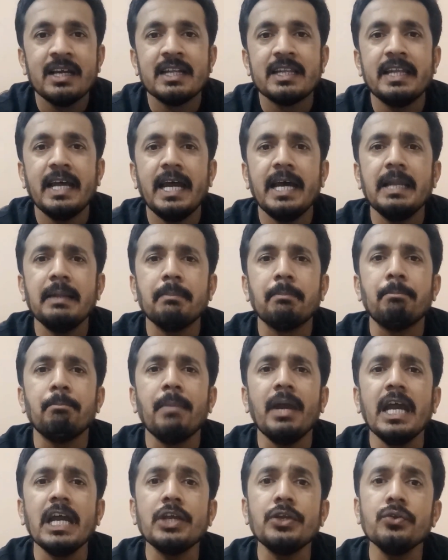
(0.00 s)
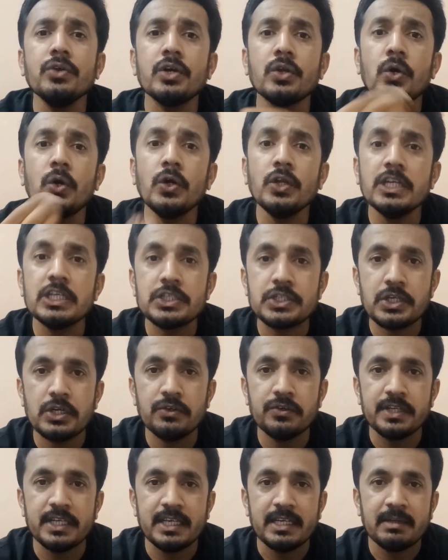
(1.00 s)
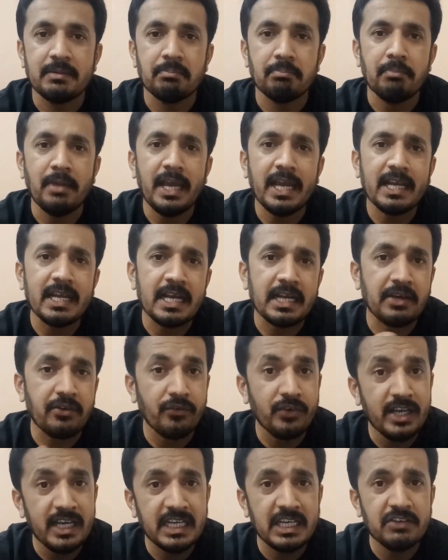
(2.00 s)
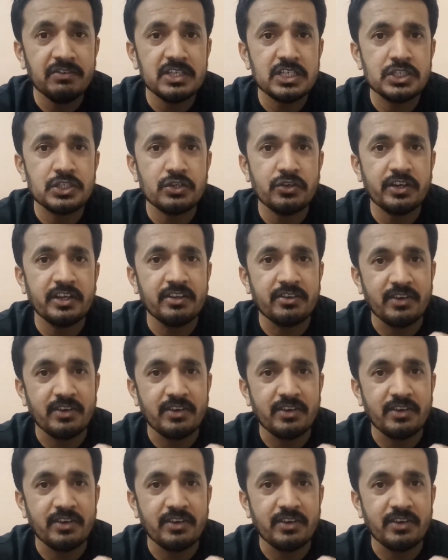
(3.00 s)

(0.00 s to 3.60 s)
then make your own story, make a creative story.